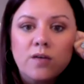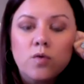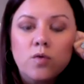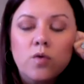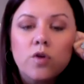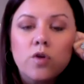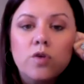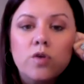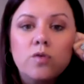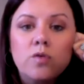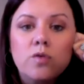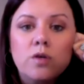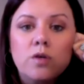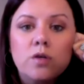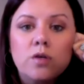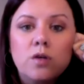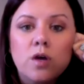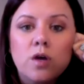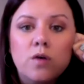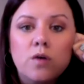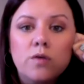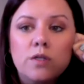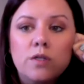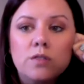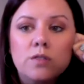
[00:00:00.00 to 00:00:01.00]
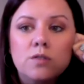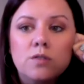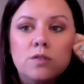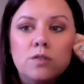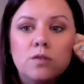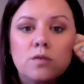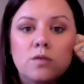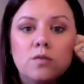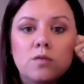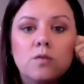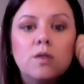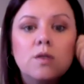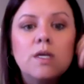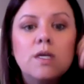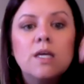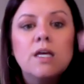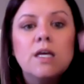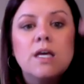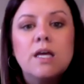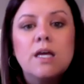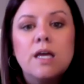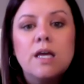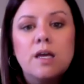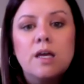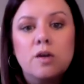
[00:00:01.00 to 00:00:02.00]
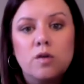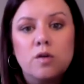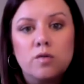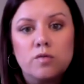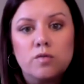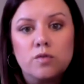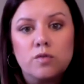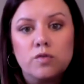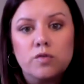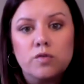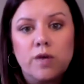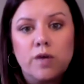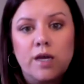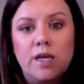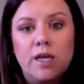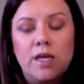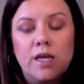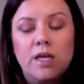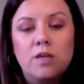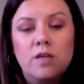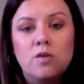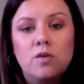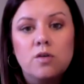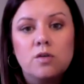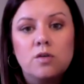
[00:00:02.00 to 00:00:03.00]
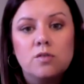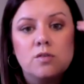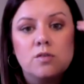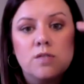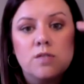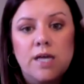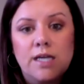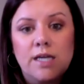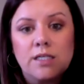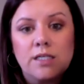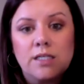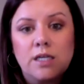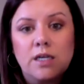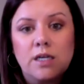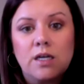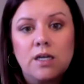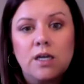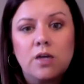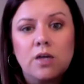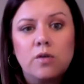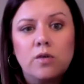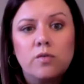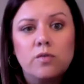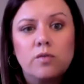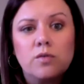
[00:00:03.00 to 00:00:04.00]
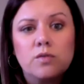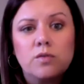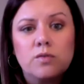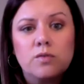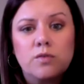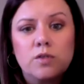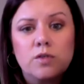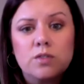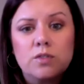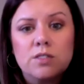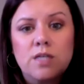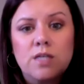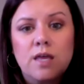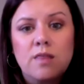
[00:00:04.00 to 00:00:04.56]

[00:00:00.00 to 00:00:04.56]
Or you can go into interval training and you can do diatonic intervals first,